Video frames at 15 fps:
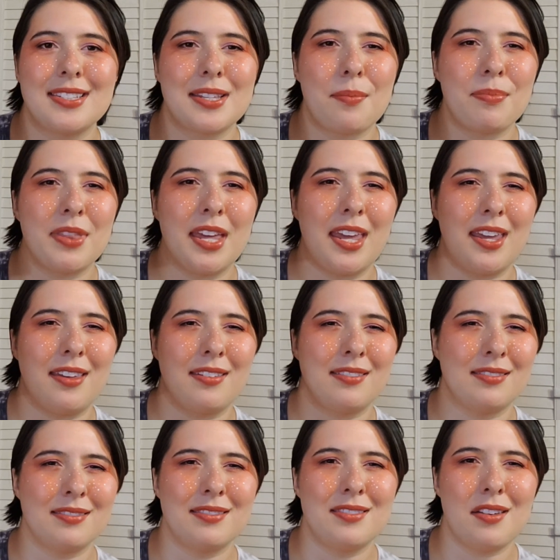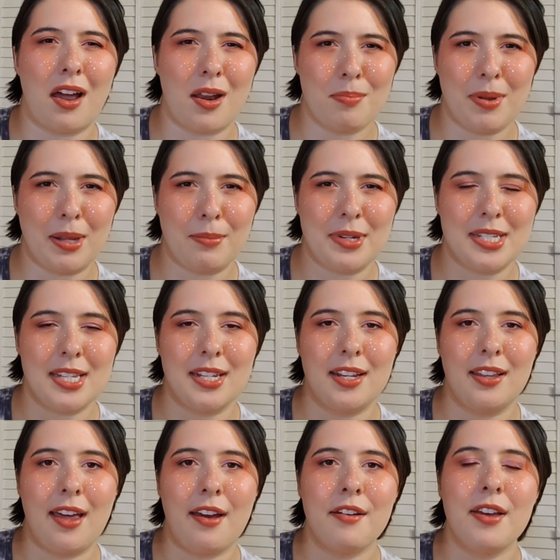something not pigmented
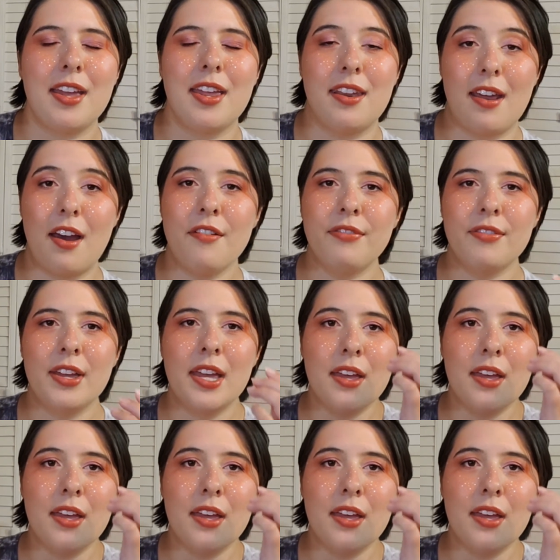enough.